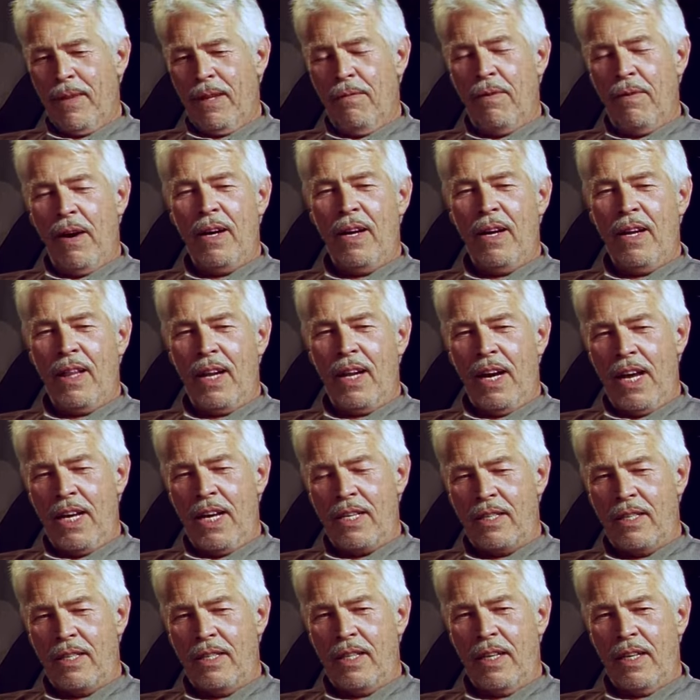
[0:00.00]
Finally, the
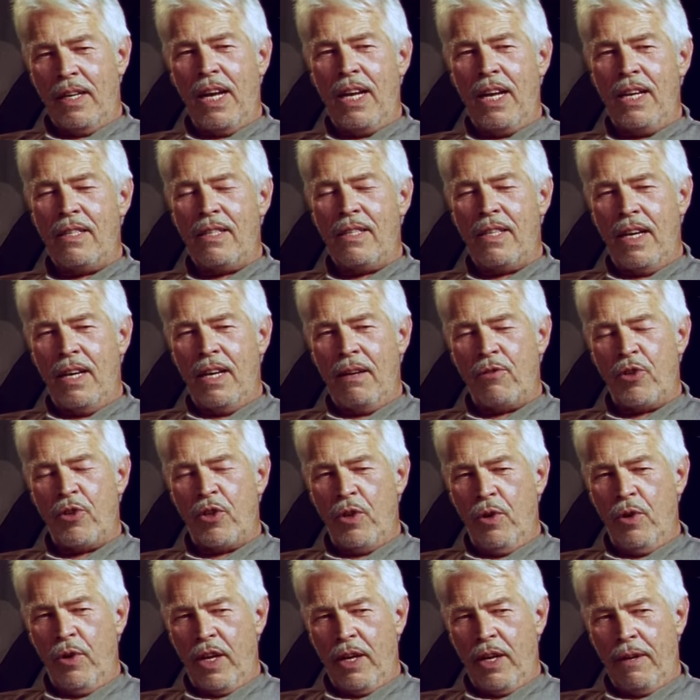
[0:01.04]
last day of
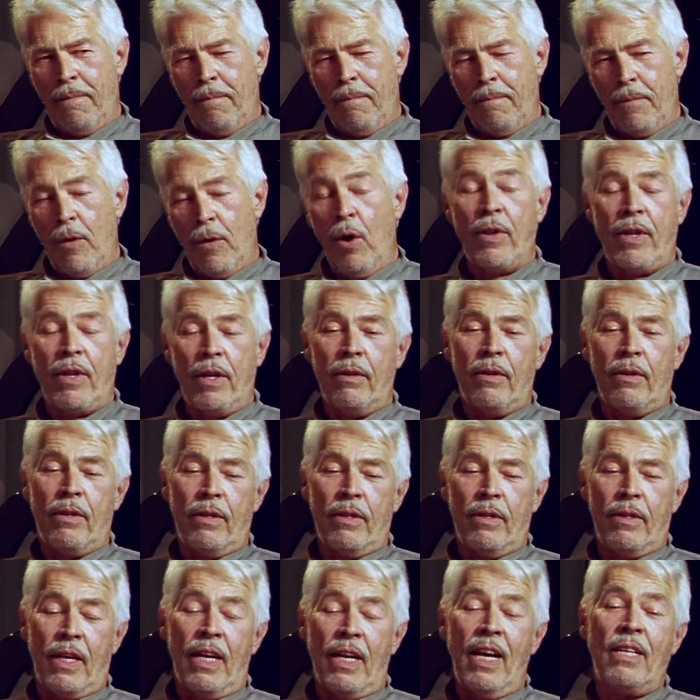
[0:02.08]
shooting, or
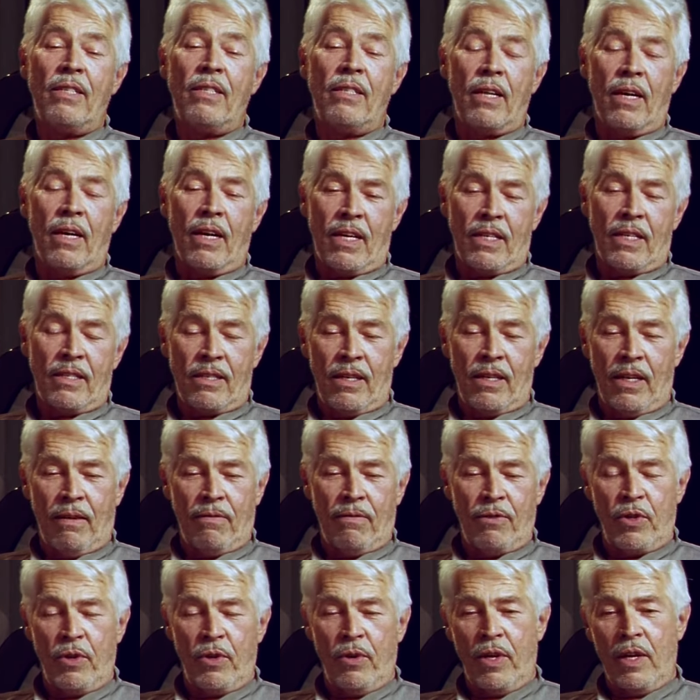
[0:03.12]
the next to last day
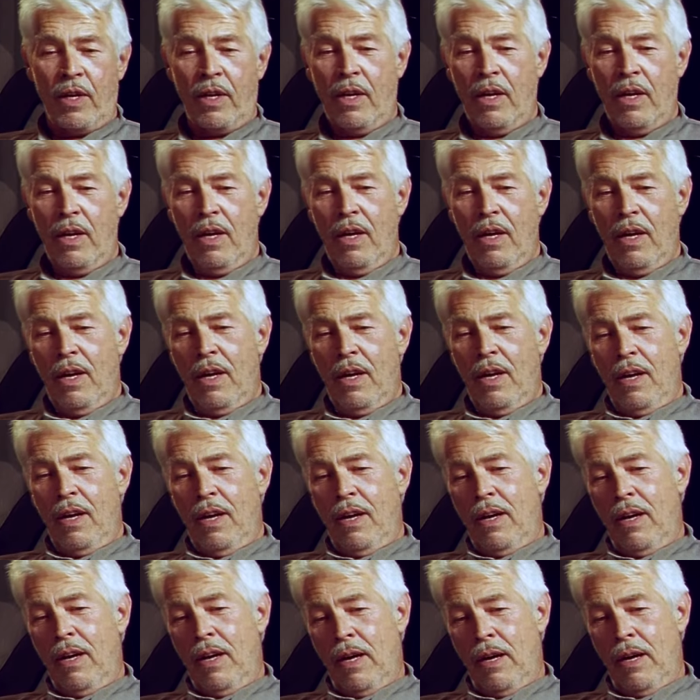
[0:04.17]
of shooting,
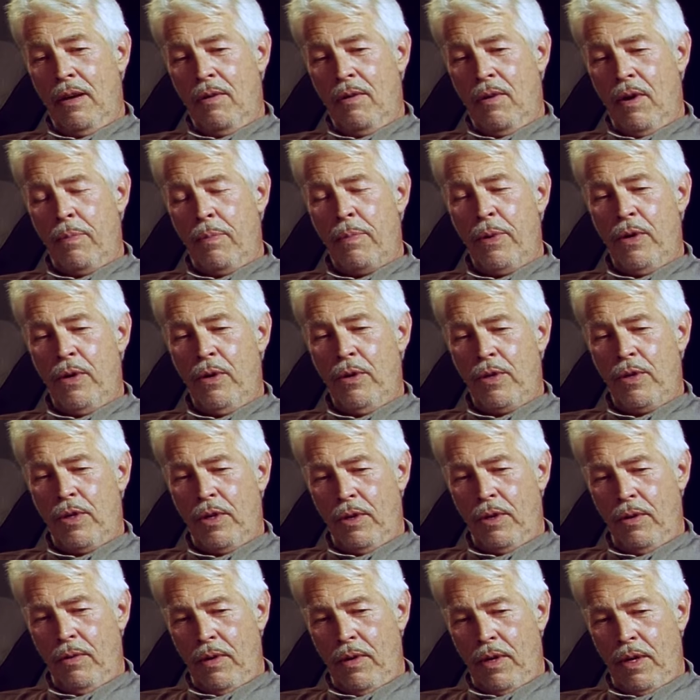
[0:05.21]
Our
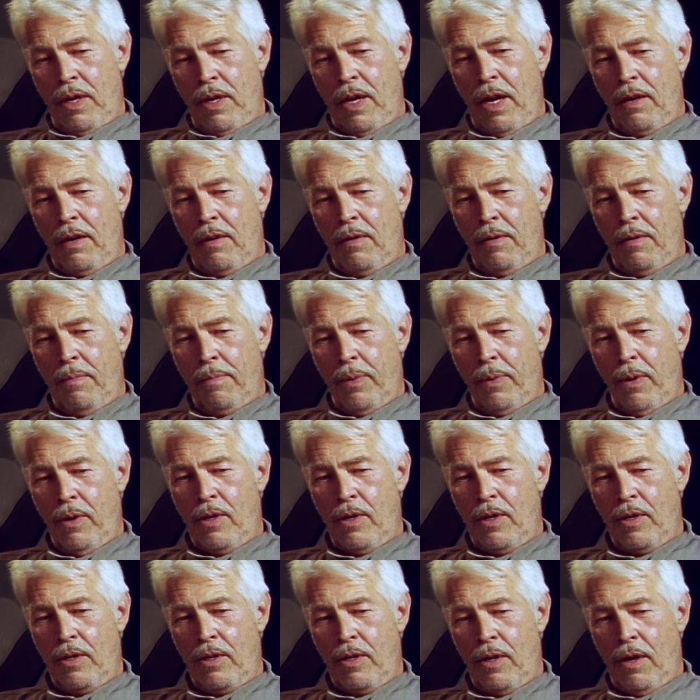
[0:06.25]
producer hadn't
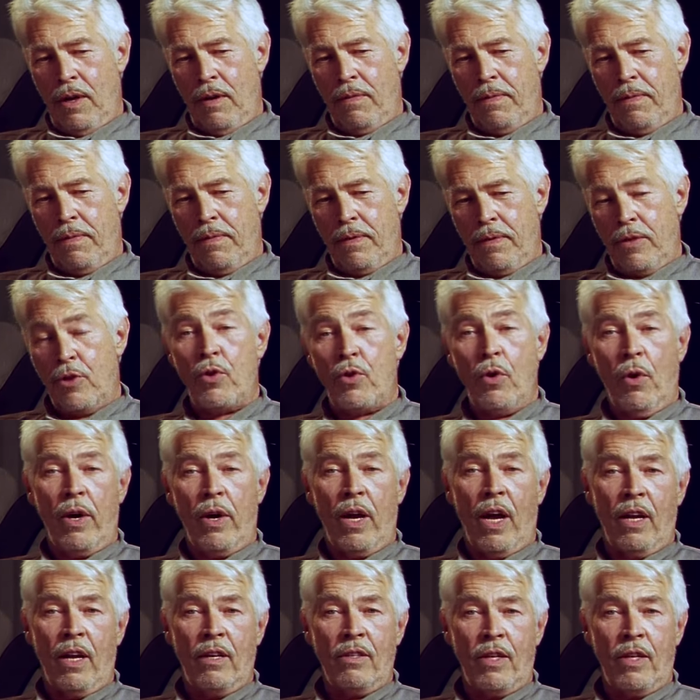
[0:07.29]
purchased enough short
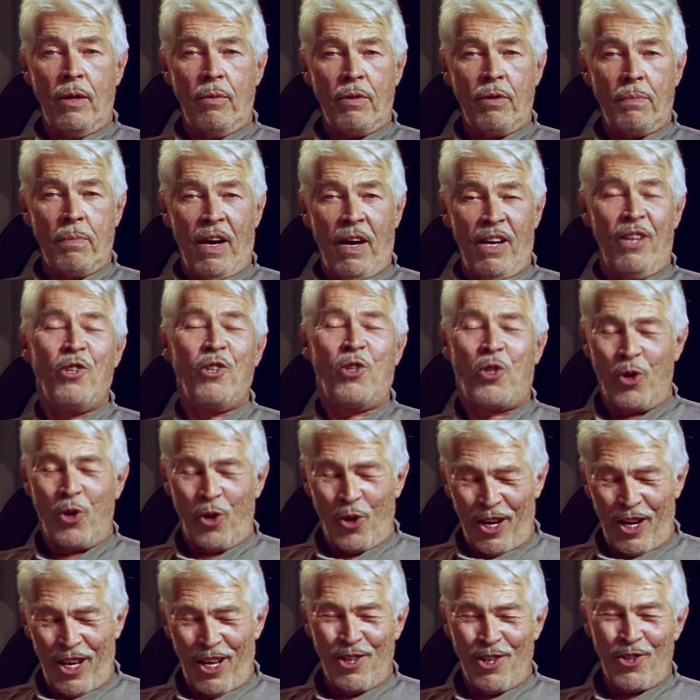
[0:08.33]
ends. He was buying
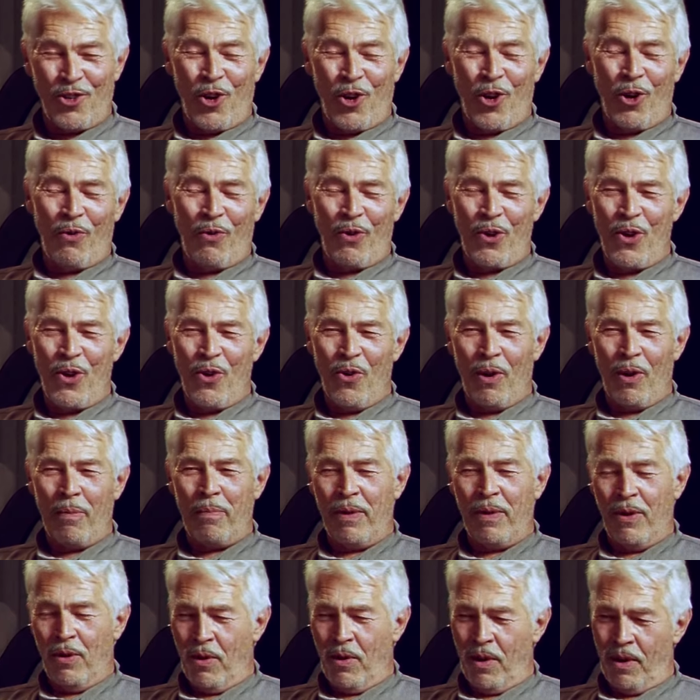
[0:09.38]
short ends all over Europe
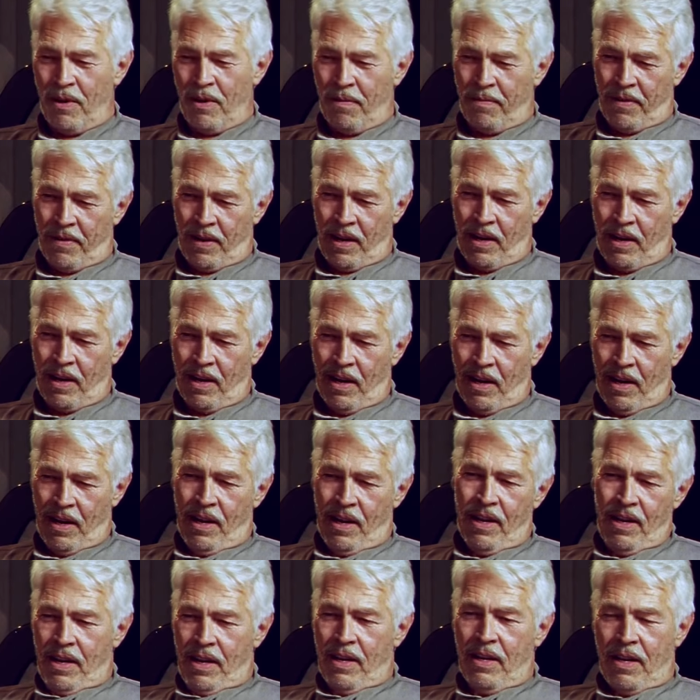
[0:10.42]
in order to find,
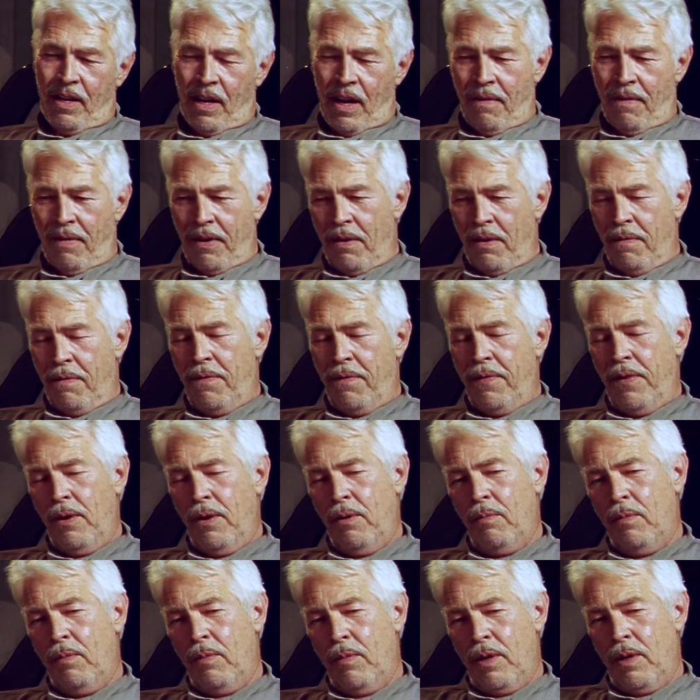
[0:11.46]
to have enough
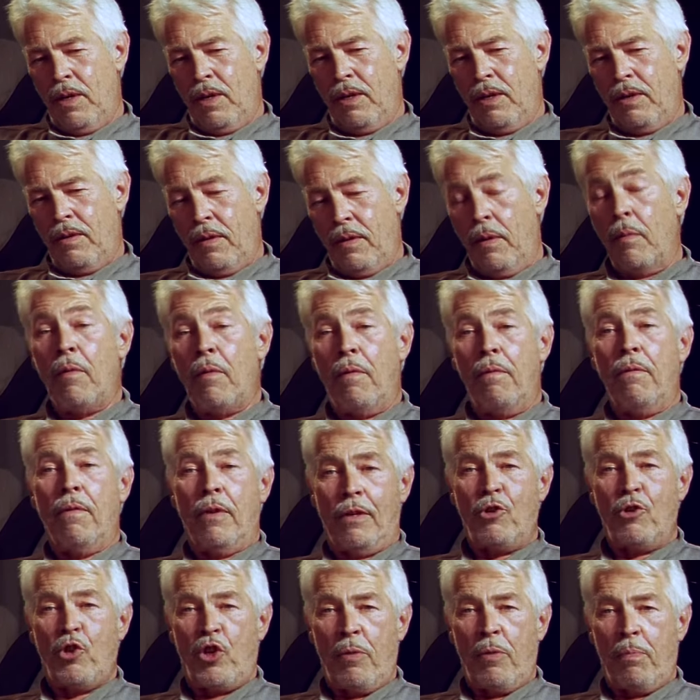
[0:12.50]
film,
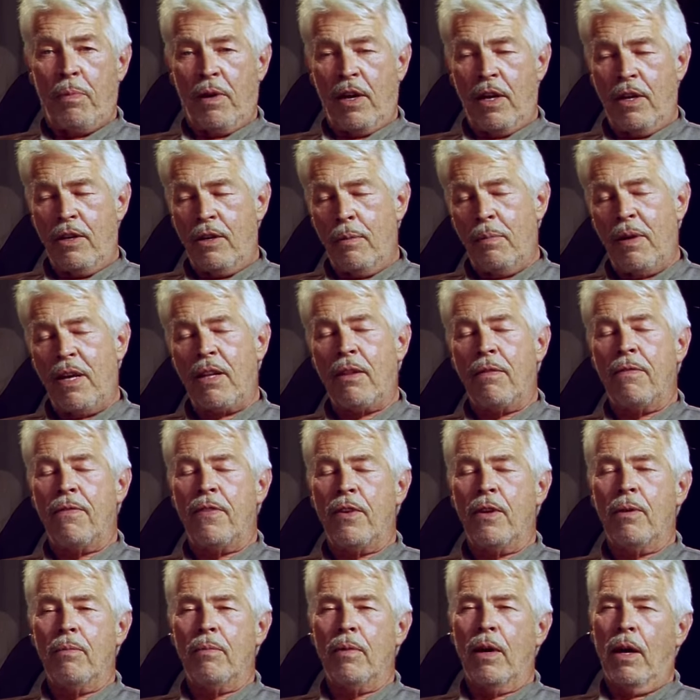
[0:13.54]
cheaply to make the
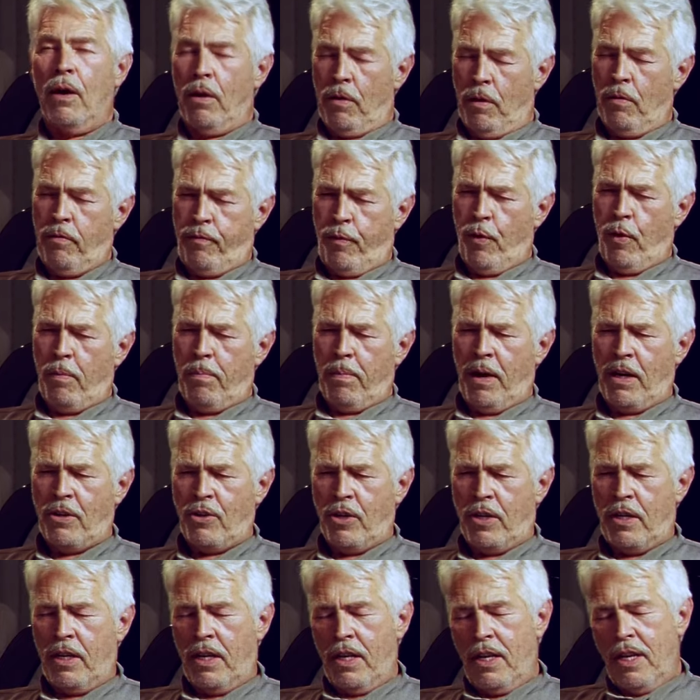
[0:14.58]
film all for
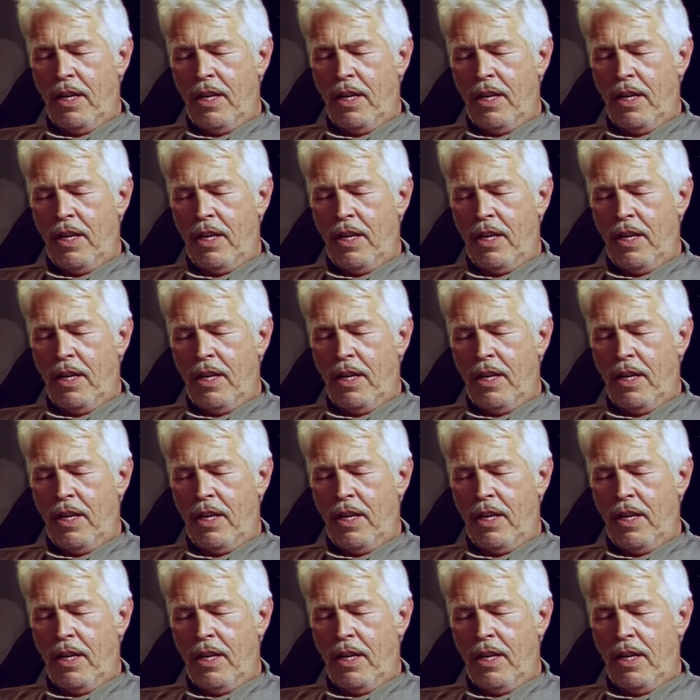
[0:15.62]
budget.